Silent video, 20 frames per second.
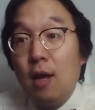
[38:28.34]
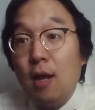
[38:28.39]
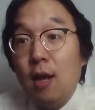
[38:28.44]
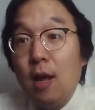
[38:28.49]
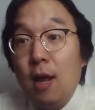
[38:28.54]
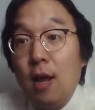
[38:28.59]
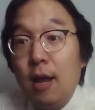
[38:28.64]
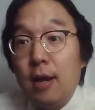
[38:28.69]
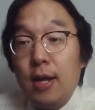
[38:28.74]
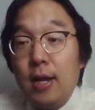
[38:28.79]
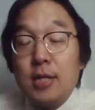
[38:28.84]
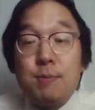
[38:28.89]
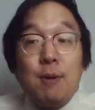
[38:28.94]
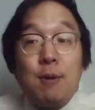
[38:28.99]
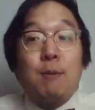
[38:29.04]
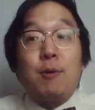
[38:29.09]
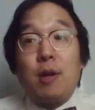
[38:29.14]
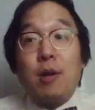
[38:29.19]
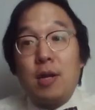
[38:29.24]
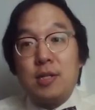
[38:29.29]
let's
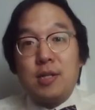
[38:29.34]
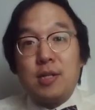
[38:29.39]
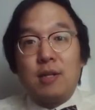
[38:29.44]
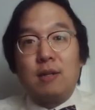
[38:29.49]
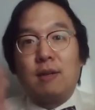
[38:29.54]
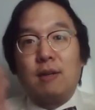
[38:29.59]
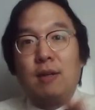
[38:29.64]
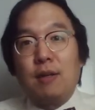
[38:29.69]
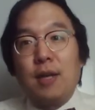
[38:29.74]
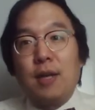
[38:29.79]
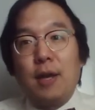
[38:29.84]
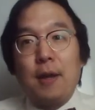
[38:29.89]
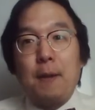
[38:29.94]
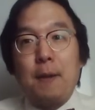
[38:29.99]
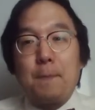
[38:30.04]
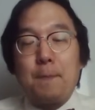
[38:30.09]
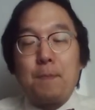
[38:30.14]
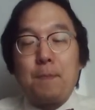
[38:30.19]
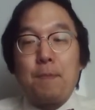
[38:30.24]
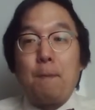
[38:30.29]
memorize it, okay?
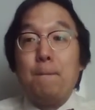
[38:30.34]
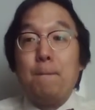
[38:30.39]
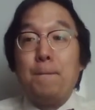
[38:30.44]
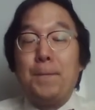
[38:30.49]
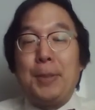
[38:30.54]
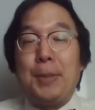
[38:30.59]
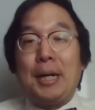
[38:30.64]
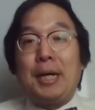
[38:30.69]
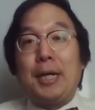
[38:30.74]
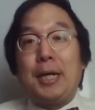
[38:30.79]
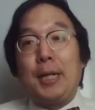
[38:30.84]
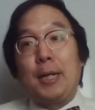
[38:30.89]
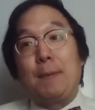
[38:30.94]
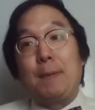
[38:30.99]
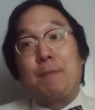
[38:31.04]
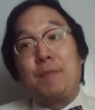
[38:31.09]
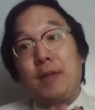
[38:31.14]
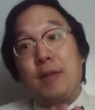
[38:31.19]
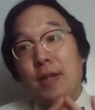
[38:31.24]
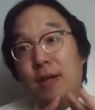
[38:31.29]
But
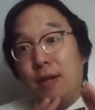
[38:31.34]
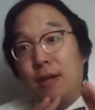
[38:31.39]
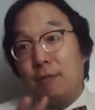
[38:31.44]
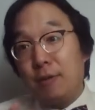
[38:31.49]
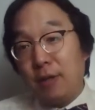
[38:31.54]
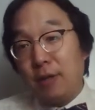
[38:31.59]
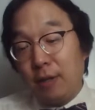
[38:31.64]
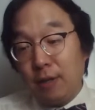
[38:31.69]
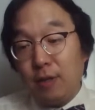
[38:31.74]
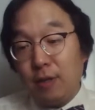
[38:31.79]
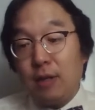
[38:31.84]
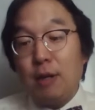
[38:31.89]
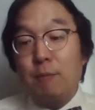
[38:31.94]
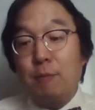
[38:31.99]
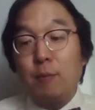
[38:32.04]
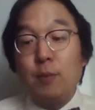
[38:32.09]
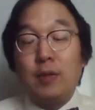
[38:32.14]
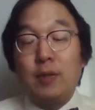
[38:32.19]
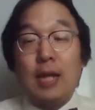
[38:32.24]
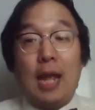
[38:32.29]
here I'm
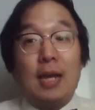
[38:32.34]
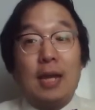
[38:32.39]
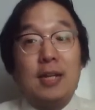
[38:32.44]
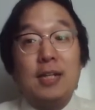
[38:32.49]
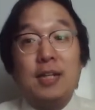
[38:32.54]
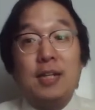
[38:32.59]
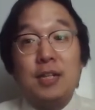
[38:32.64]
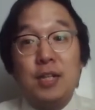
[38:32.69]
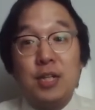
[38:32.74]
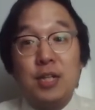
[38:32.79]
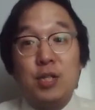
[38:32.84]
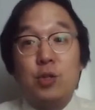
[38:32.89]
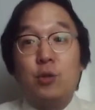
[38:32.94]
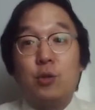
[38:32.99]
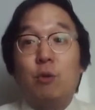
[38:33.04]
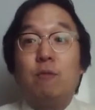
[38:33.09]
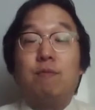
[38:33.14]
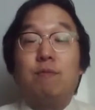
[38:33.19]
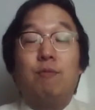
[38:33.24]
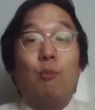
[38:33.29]
tackling the issue of
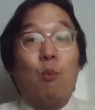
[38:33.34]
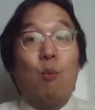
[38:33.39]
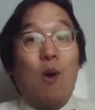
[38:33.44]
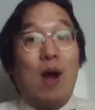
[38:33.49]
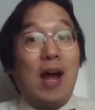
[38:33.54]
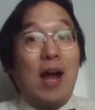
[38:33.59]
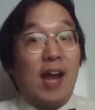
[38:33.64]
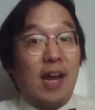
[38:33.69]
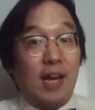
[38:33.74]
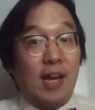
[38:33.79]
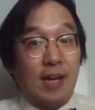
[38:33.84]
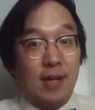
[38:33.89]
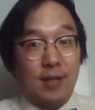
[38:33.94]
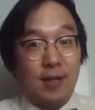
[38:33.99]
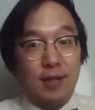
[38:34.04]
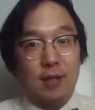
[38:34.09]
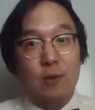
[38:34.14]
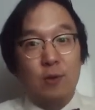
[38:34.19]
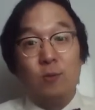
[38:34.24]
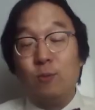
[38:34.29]
why, okay?
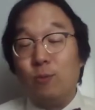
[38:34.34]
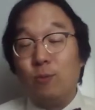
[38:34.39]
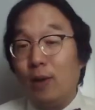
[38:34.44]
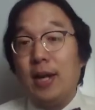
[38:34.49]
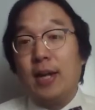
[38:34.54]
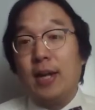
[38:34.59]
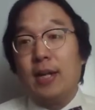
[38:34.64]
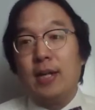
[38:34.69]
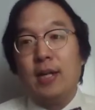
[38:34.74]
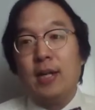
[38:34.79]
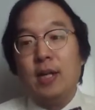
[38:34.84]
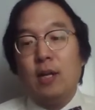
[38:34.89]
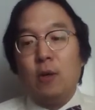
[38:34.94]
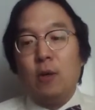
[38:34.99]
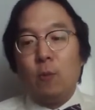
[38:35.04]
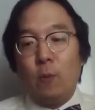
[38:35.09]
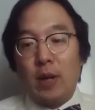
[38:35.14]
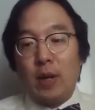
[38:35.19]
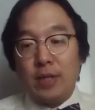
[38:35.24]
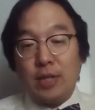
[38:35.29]
Why I
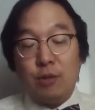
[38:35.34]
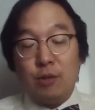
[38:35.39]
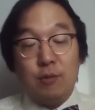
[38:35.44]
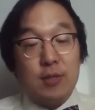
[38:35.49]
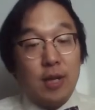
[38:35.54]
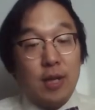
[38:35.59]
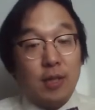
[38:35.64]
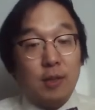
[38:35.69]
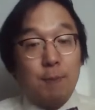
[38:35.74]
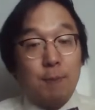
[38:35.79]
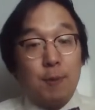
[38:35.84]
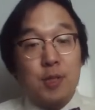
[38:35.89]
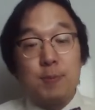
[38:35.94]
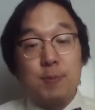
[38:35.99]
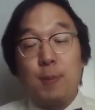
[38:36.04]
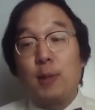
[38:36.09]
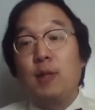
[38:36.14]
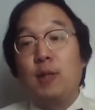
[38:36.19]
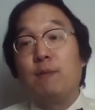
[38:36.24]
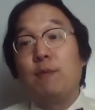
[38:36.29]
need to take the
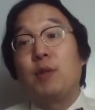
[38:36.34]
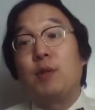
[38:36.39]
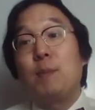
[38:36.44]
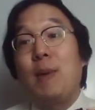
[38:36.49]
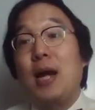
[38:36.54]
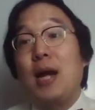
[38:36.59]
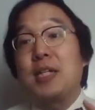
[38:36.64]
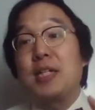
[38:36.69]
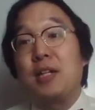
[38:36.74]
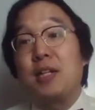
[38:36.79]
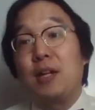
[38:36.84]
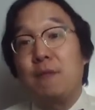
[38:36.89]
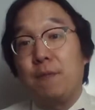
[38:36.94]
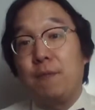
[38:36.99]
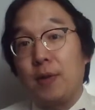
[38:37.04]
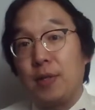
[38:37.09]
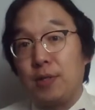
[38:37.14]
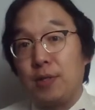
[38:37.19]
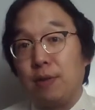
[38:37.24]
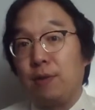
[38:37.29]
perspective of the marginal
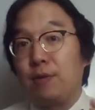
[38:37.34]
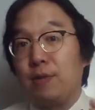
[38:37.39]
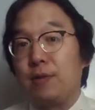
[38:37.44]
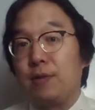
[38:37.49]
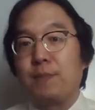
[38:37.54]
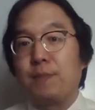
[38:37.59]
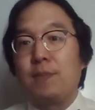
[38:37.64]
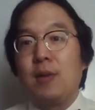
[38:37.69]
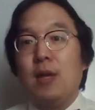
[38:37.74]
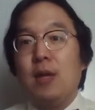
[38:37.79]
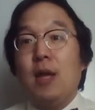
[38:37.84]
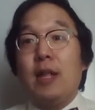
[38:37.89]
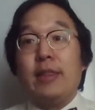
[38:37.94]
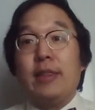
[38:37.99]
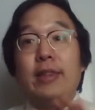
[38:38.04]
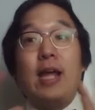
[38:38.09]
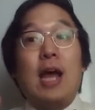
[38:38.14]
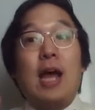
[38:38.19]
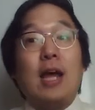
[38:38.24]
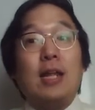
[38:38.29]
investors.
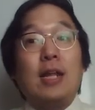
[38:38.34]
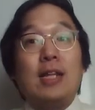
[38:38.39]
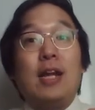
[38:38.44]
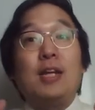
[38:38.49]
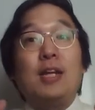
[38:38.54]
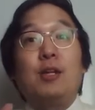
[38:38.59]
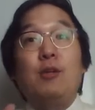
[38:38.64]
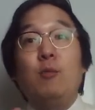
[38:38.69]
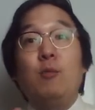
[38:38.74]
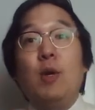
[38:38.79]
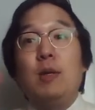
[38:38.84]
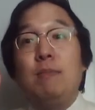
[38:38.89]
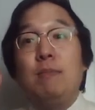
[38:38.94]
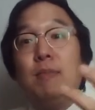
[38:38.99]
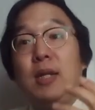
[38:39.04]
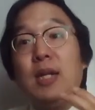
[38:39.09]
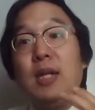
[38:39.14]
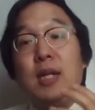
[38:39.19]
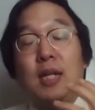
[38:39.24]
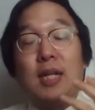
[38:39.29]
Not like you and
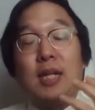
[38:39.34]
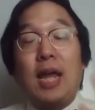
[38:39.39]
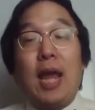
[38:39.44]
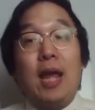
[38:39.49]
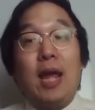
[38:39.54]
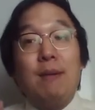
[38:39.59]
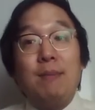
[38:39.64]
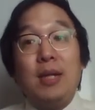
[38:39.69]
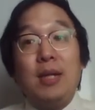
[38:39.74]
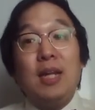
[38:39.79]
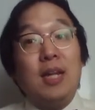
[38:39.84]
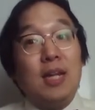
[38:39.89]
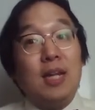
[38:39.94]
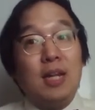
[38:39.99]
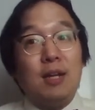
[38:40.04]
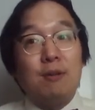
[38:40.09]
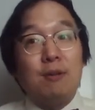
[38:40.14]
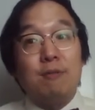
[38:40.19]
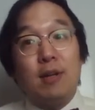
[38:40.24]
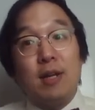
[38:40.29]
me, Cammy,
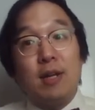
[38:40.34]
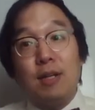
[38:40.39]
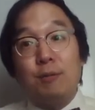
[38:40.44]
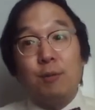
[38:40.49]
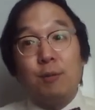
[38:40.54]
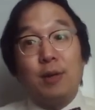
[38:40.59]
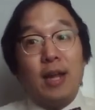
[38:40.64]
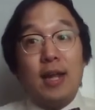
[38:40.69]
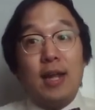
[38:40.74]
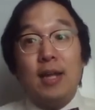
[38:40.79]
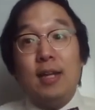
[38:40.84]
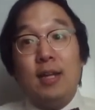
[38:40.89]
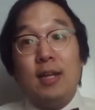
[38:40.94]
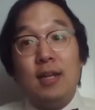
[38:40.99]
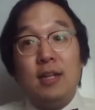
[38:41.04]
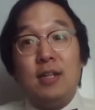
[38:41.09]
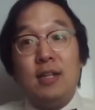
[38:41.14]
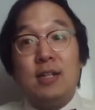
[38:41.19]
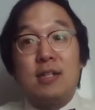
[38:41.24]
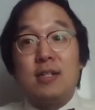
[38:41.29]
right? Or
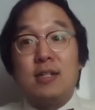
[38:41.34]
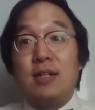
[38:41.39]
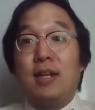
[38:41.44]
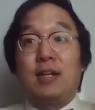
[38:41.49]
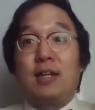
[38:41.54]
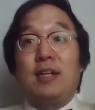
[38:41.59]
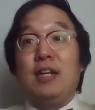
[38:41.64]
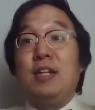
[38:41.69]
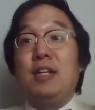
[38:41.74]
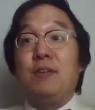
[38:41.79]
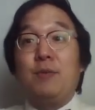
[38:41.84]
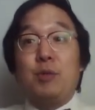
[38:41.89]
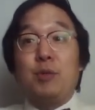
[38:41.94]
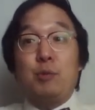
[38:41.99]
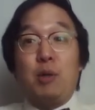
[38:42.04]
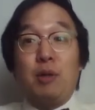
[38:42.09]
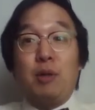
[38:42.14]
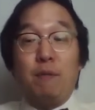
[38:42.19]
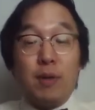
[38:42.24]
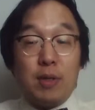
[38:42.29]
ants, like individual
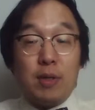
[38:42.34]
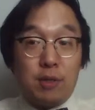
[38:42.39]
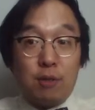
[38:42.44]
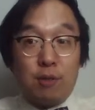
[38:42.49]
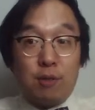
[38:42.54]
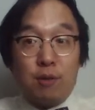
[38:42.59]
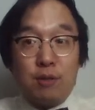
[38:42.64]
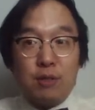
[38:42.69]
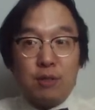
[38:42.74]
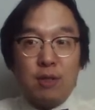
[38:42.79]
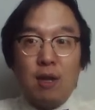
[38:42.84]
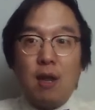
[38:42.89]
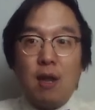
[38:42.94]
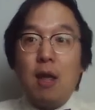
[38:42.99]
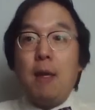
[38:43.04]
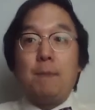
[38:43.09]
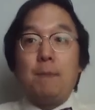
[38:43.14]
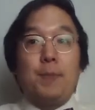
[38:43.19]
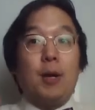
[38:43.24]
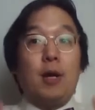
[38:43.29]
investors,
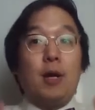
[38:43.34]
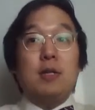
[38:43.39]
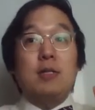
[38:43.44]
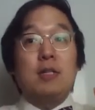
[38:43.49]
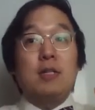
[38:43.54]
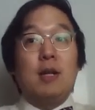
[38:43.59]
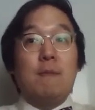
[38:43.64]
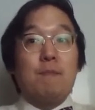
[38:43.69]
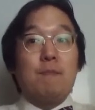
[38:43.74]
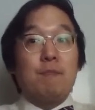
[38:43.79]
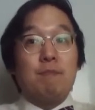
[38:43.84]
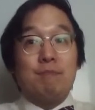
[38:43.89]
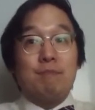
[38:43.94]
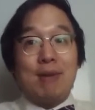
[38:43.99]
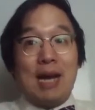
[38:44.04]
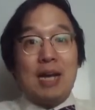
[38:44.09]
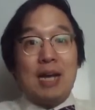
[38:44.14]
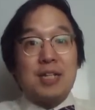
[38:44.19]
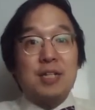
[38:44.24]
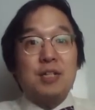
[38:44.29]
but
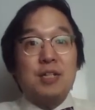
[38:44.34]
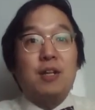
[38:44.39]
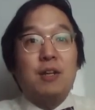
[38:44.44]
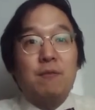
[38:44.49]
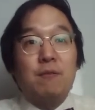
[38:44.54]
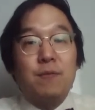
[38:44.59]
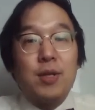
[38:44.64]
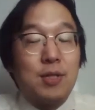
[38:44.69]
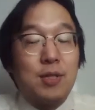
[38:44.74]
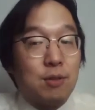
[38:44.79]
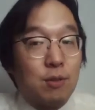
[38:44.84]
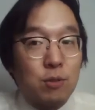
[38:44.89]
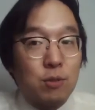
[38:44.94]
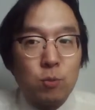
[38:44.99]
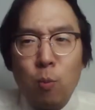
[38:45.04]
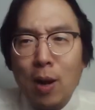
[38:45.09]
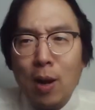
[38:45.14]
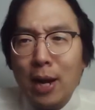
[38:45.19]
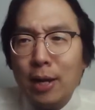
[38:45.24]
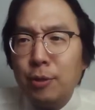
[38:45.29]
marginal investors. Why
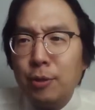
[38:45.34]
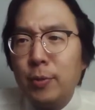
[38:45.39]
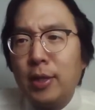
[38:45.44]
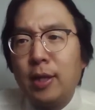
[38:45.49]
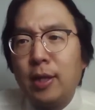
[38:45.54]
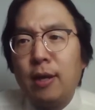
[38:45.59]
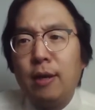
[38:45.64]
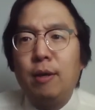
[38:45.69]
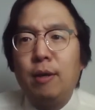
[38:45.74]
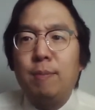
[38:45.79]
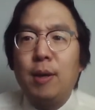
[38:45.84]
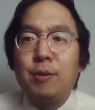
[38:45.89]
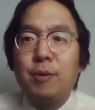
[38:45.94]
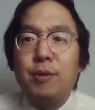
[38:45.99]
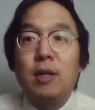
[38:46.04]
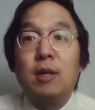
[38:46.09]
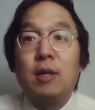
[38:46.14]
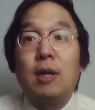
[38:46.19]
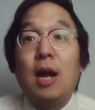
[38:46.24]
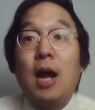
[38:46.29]
do we care about their
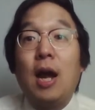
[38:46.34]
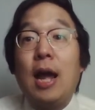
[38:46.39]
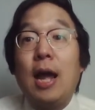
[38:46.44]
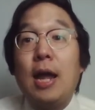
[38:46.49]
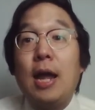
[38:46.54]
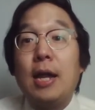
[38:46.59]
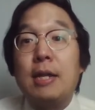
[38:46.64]
eyes,